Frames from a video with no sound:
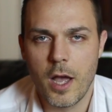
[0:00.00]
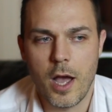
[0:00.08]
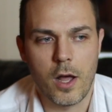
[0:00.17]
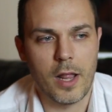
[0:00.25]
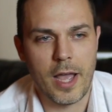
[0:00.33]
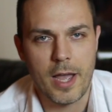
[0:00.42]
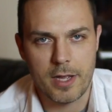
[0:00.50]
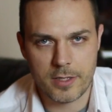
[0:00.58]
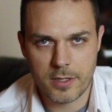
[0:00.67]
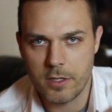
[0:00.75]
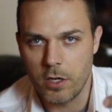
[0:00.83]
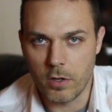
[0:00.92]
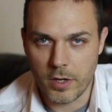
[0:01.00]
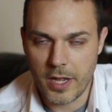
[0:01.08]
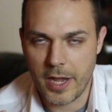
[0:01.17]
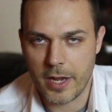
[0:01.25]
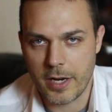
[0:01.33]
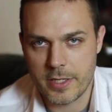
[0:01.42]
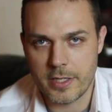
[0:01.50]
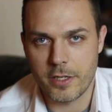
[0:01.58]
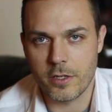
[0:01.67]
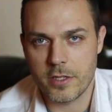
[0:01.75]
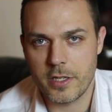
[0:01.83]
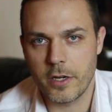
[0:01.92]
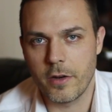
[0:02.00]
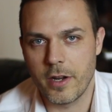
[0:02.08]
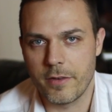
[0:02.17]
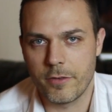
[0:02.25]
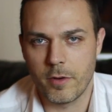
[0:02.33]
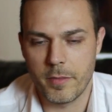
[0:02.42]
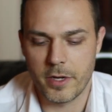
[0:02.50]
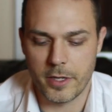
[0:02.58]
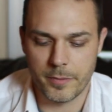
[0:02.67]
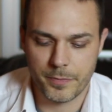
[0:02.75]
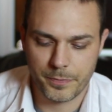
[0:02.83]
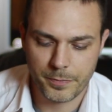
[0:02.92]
I'll ask, hey, can I see your cigarette for a minute?